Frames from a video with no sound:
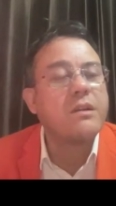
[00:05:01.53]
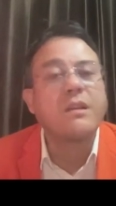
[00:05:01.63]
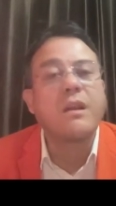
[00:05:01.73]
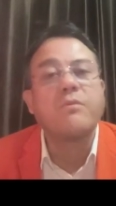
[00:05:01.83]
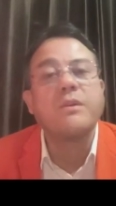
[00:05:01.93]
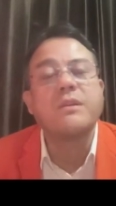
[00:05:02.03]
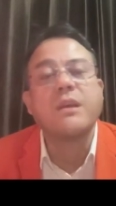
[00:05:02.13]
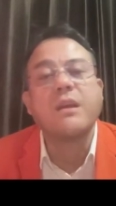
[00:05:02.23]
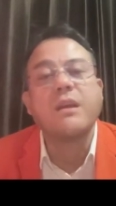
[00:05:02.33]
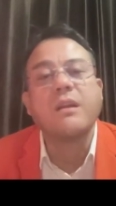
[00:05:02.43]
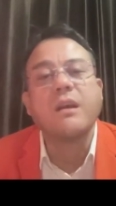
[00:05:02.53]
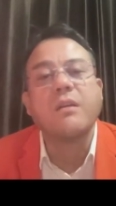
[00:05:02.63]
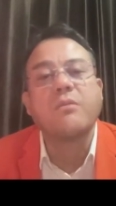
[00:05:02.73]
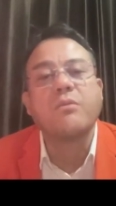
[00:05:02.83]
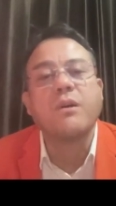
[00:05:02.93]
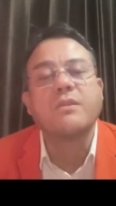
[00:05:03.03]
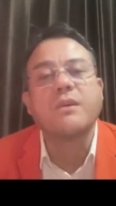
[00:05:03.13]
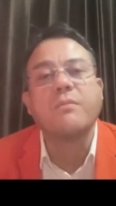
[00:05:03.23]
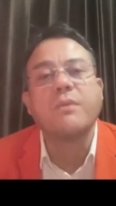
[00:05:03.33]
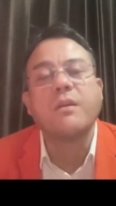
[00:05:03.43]
just like we see like
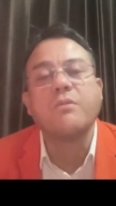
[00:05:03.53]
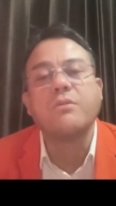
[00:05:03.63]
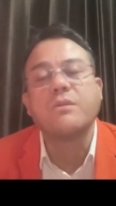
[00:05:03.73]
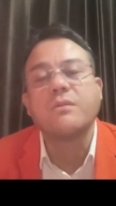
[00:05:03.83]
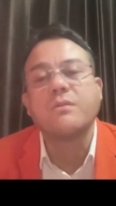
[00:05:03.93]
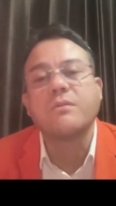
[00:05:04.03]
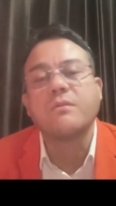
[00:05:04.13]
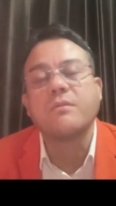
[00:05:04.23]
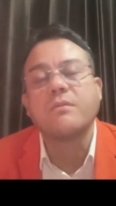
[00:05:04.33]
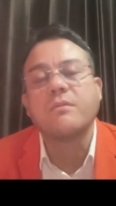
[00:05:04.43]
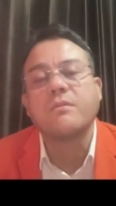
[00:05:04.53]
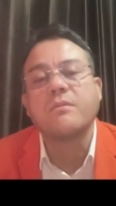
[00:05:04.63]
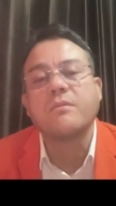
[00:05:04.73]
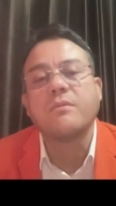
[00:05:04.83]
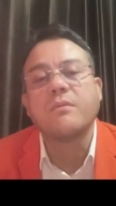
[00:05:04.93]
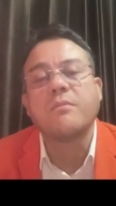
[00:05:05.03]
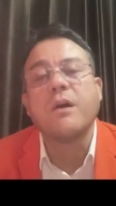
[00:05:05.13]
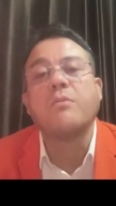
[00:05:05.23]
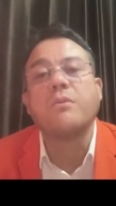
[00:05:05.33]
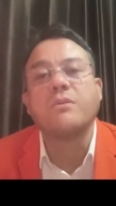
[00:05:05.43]
WhatsApp being used
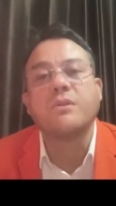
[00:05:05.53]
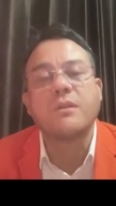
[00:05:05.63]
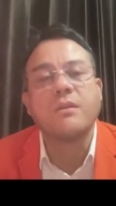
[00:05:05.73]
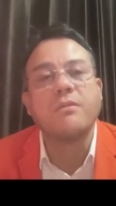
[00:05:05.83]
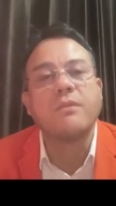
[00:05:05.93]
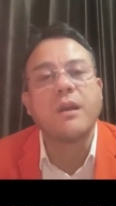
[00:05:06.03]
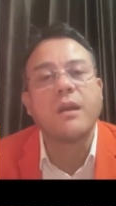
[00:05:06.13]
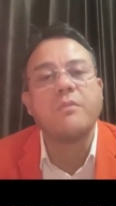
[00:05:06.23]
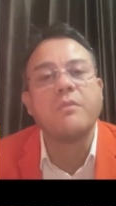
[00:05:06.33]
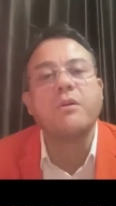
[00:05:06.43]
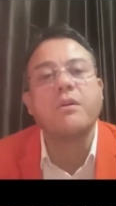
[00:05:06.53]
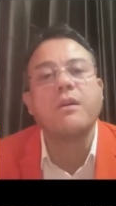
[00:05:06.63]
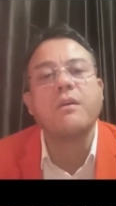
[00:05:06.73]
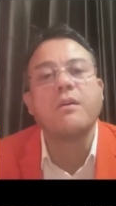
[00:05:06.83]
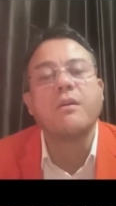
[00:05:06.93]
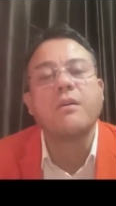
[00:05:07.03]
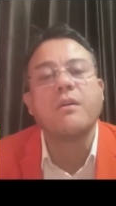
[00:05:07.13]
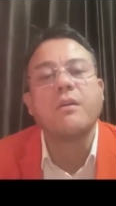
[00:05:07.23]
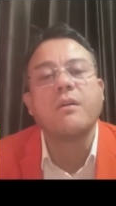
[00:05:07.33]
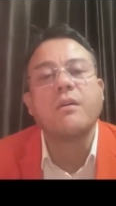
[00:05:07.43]
by almost like everybody.
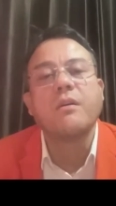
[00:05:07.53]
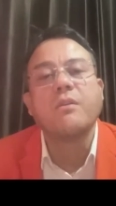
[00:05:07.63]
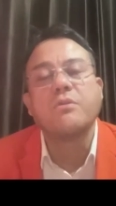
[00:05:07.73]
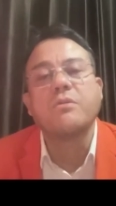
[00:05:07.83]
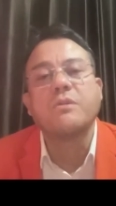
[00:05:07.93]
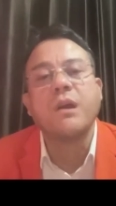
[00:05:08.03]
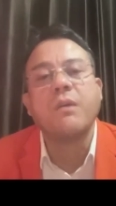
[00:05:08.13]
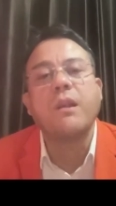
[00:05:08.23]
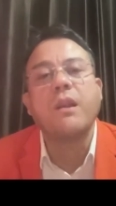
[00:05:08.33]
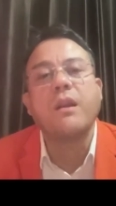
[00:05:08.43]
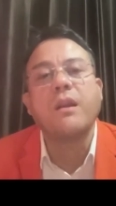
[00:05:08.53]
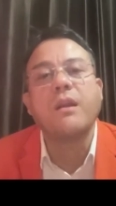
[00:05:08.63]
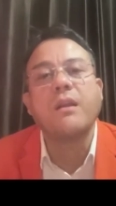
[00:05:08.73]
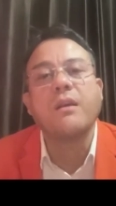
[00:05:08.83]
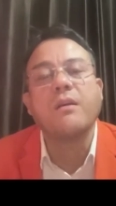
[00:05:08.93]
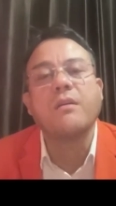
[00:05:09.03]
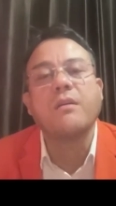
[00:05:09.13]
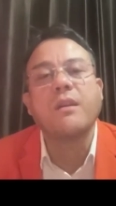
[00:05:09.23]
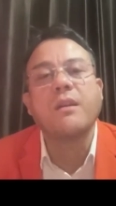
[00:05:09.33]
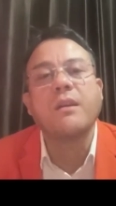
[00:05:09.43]
So similarly,
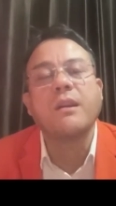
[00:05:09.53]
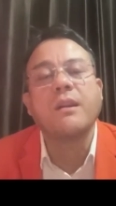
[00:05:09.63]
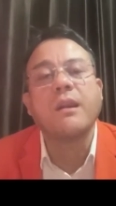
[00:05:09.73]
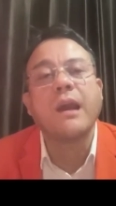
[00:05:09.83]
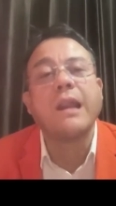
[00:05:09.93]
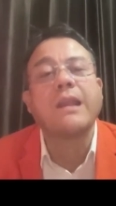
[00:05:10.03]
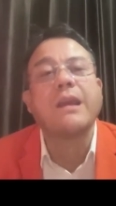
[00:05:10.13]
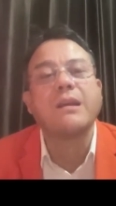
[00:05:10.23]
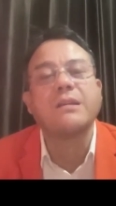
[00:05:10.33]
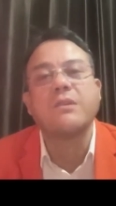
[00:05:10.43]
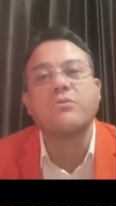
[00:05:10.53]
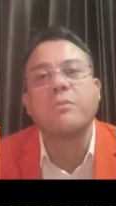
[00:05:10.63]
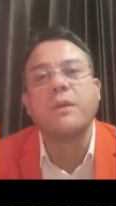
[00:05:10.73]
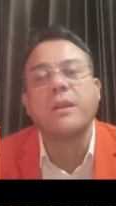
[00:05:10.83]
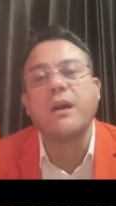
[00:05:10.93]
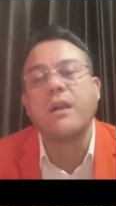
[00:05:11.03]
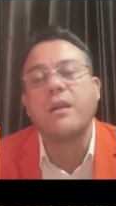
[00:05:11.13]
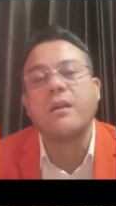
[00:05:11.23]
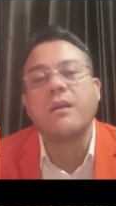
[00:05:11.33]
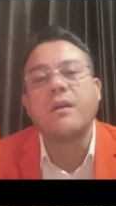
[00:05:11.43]
healthcare access will be
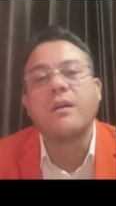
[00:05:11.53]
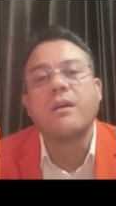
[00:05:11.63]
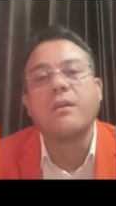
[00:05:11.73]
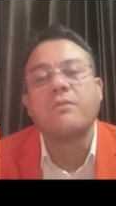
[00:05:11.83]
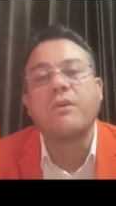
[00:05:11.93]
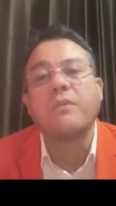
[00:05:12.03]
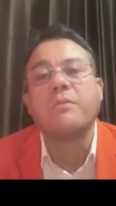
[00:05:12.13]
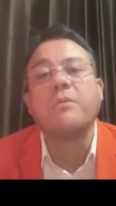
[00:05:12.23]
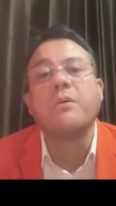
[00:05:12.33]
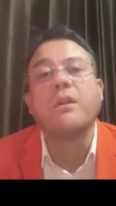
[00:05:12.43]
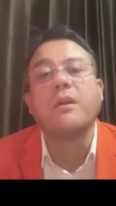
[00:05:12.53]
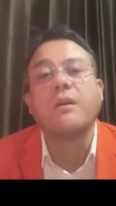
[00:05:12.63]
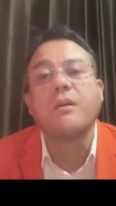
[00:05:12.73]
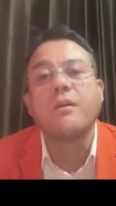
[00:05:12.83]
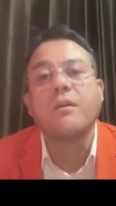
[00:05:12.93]
there for everybody.